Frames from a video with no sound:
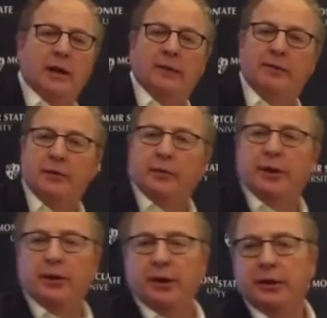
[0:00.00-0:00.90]
of you in
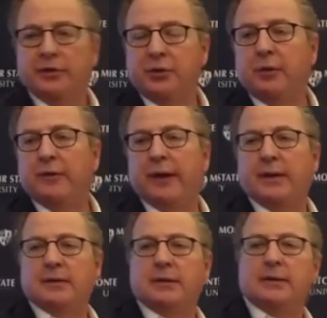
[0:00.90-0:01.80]
the audience, show of
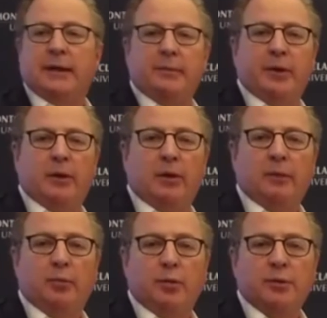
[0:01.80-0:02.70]
hands, is NPR an
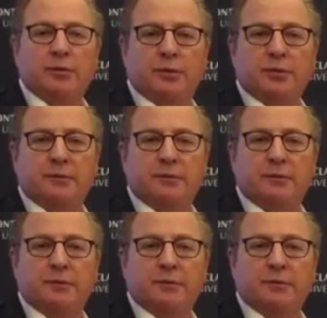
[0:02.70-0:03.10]
important source of